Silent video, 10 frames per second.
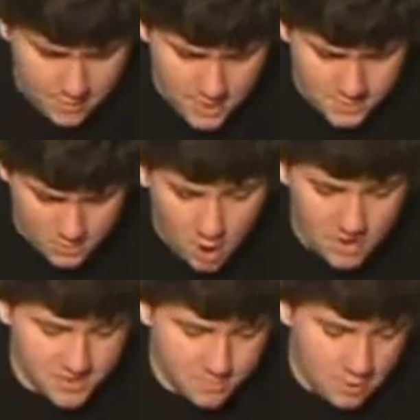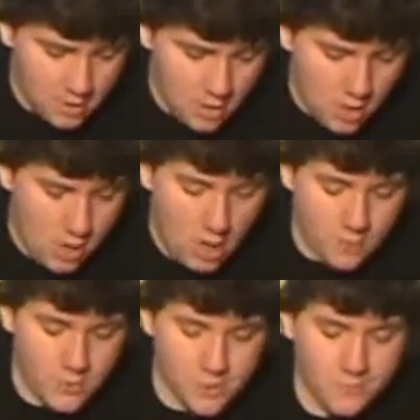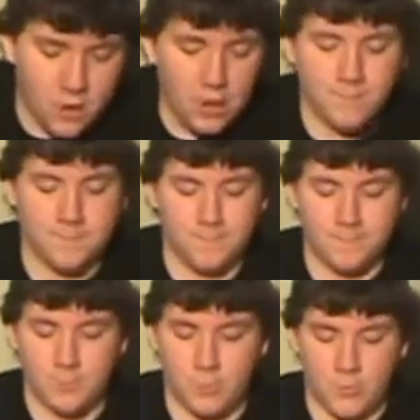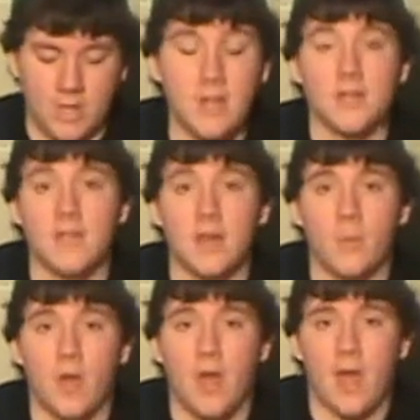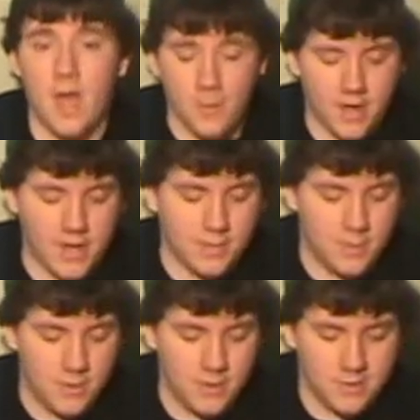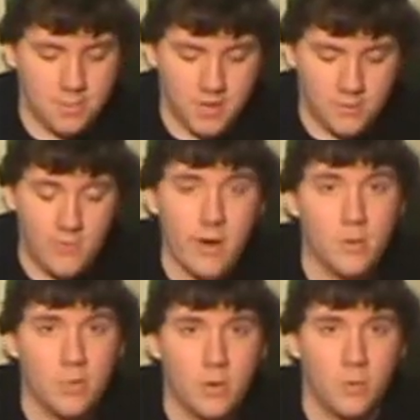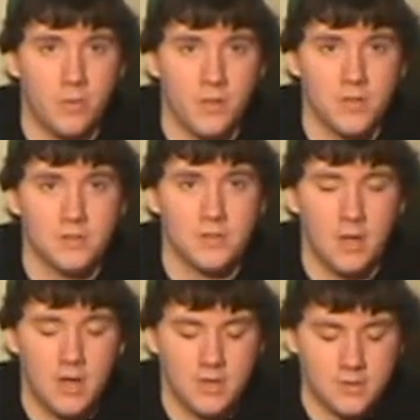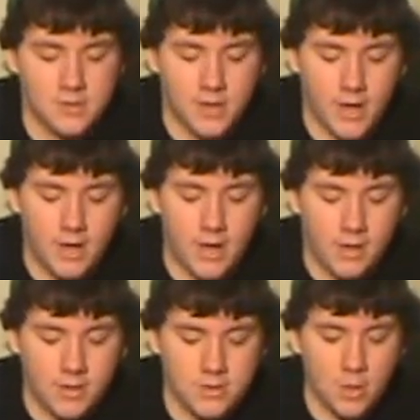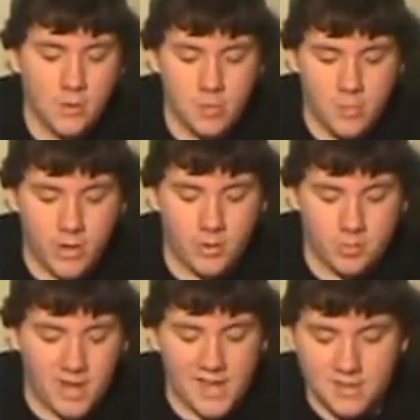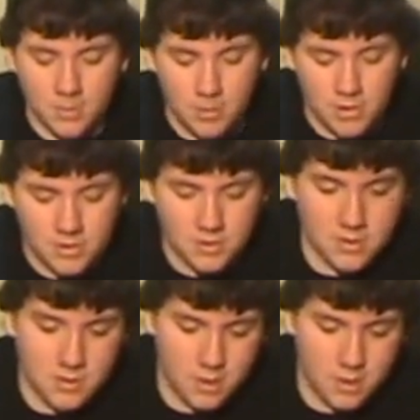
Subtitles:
it's awesome. First of all, get this out of the way. I hate when kids do this, but it's very important with this sight. Let's go over metal and plastic parts.